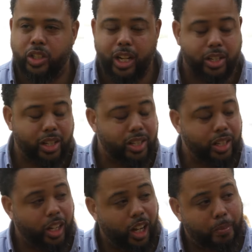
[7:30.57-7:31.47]
judges,
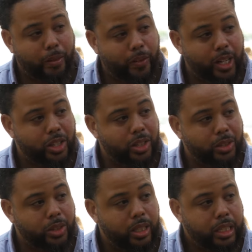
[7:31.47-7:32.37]
and law
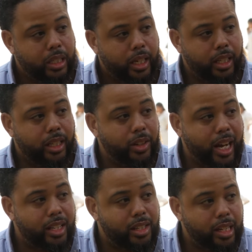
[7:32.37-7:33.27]
professionals in the
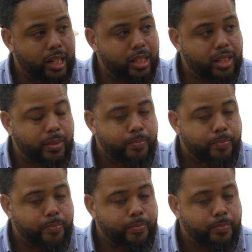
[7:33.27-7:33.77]
United States.